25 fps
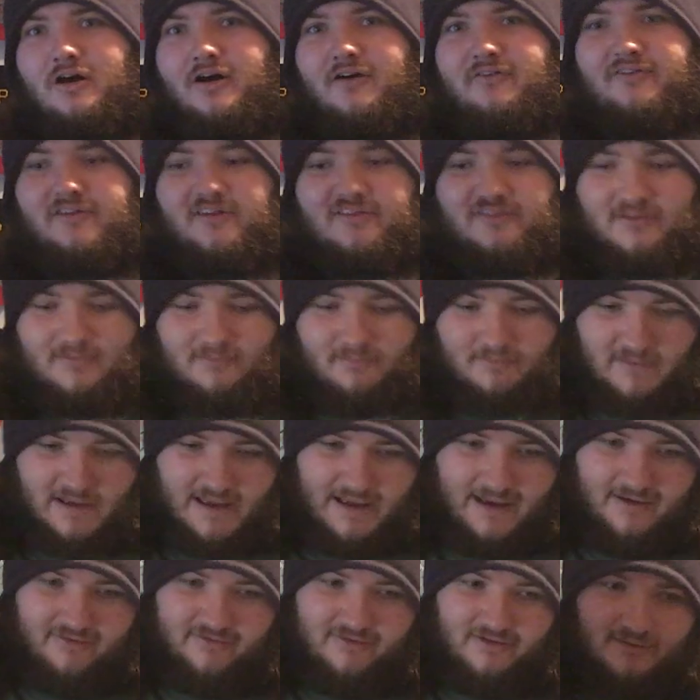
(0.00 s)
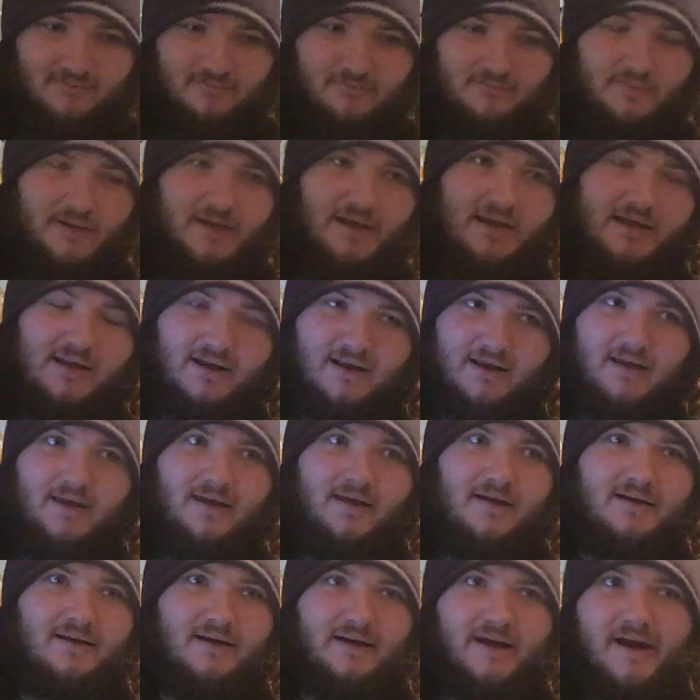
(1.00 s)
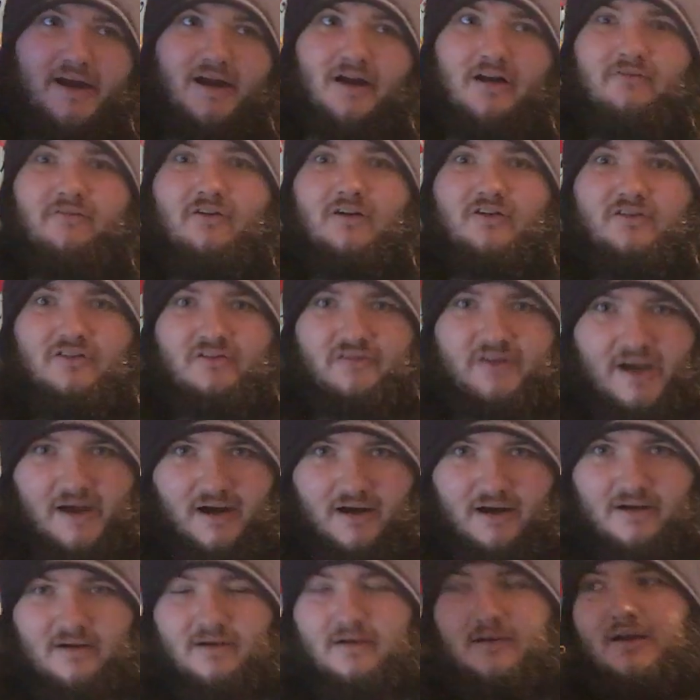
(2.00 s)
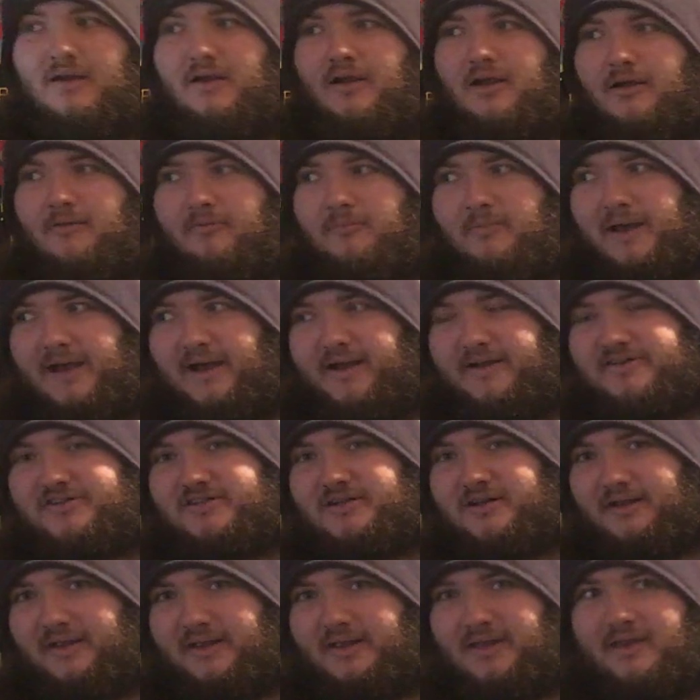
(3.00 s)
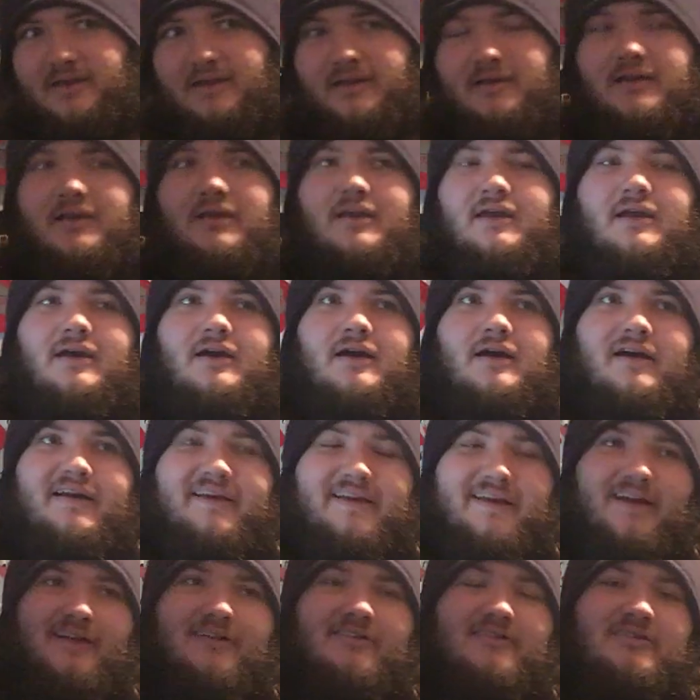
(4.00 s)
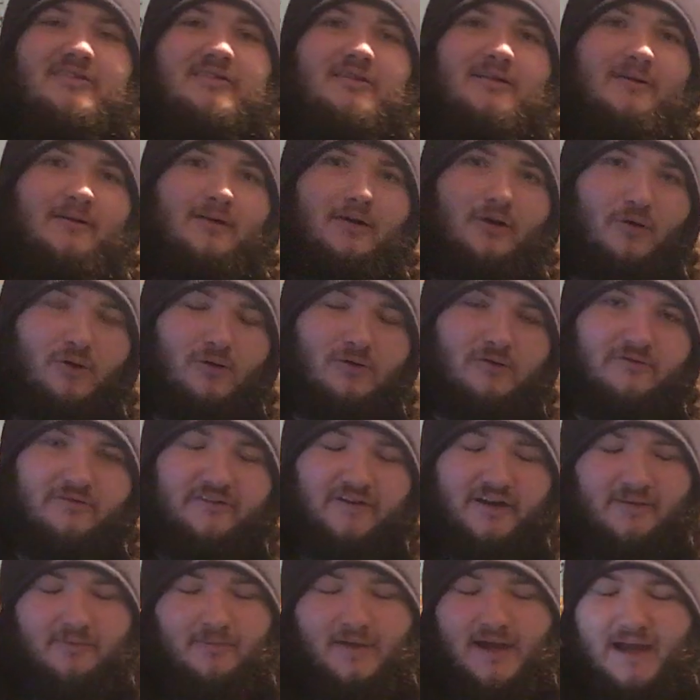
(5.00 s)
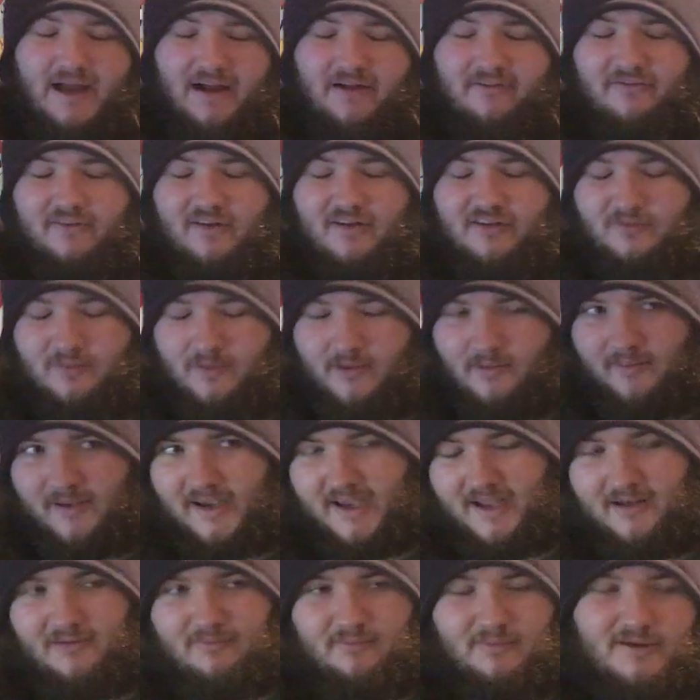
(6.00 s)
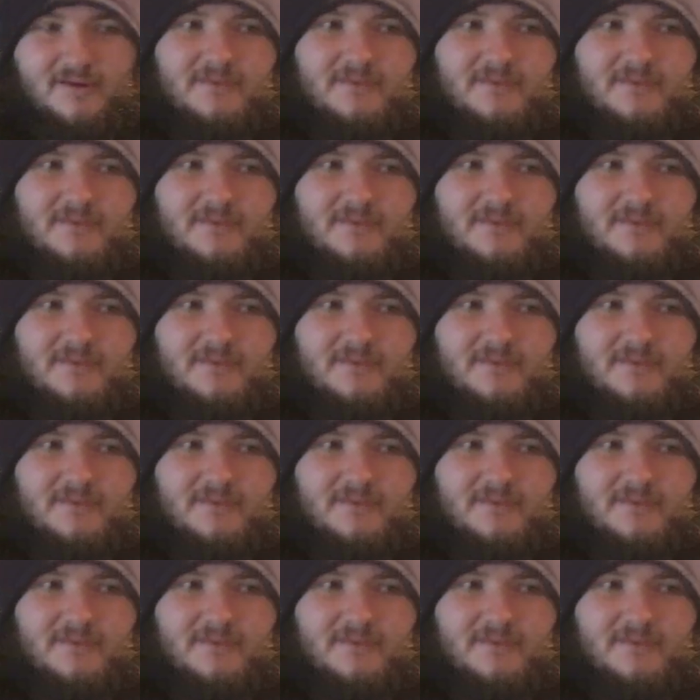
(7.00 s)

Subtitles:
Office and have him be in a hair versus hair match again against old Vinnie Mac, Vince McMahon.